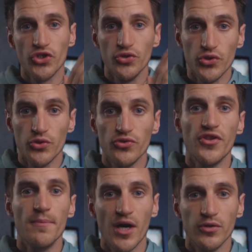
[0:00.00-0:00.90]
you use
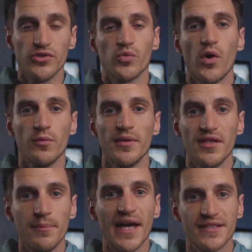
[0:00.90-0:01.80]
the most, what would be
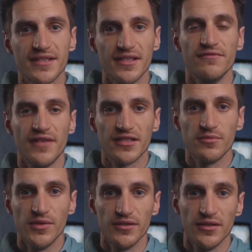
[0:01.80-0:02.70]
the best
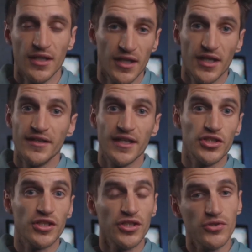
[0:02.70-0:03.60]
investment. And then
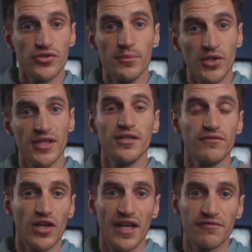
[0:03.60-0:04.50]
you can use the money that you've
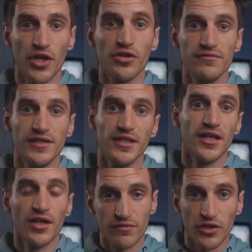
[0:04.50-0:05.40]
got left over
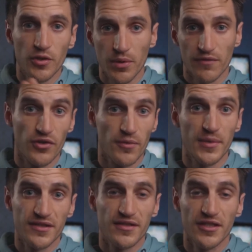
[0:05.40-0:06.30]
for a couple of other
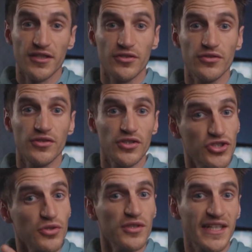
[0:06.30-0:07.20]
bits that you
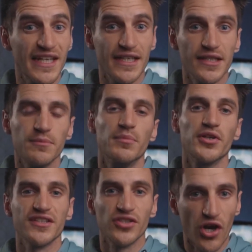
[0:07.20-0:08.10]
do need,
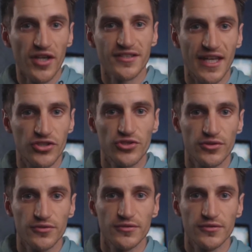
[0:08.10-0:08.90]
but it's not essential.